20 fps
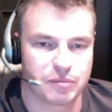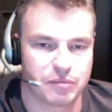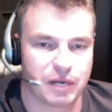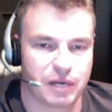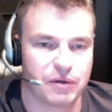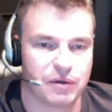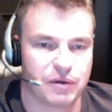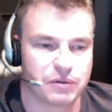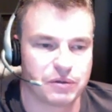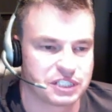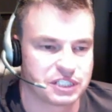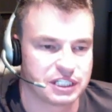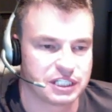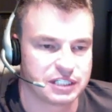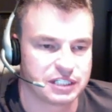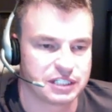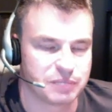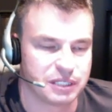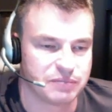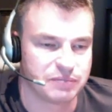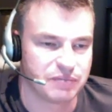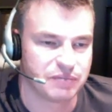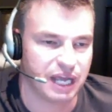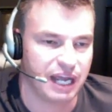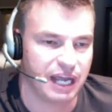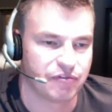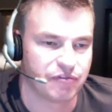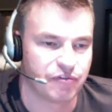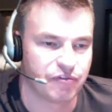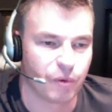my older son, but I
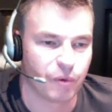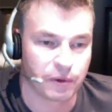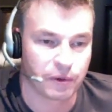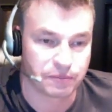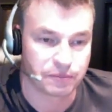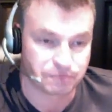have 4.